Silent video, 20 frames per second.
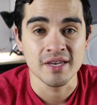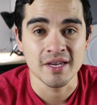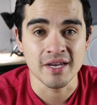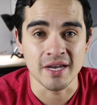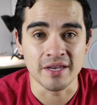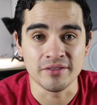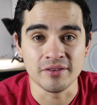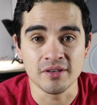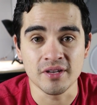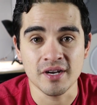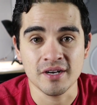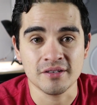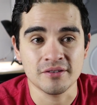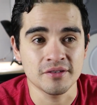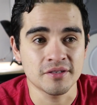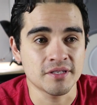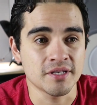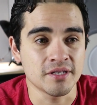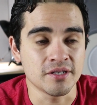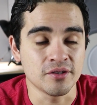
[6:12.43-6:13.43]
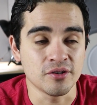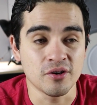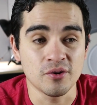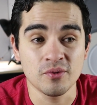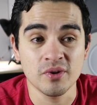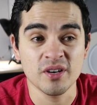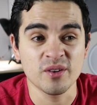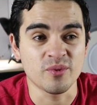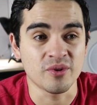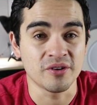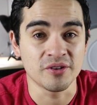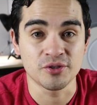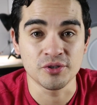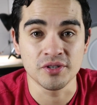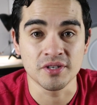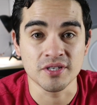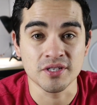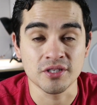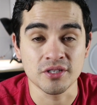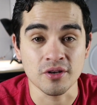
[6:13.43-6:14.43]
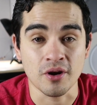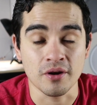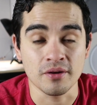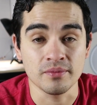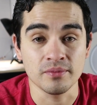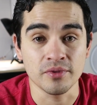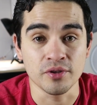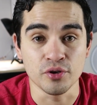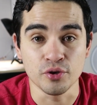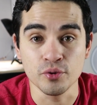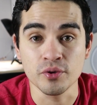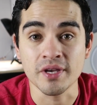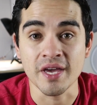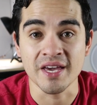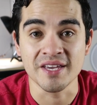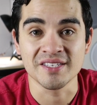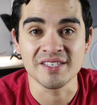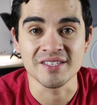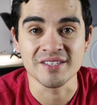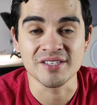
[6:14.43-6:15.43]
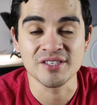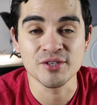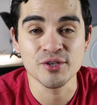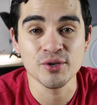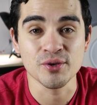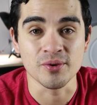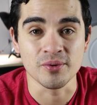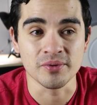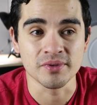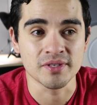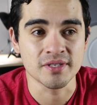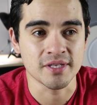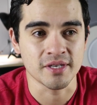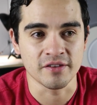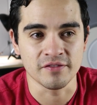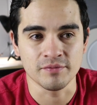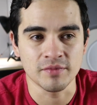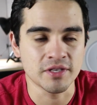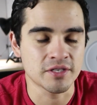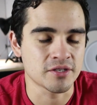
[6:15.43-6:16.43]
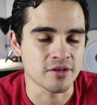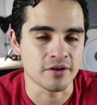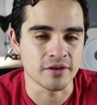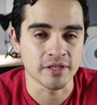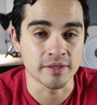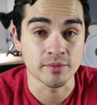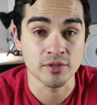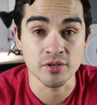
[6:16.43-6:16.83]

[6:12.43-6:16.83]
And the doctor said, you know what, why don't you just start the new cases too, instead of me starting them.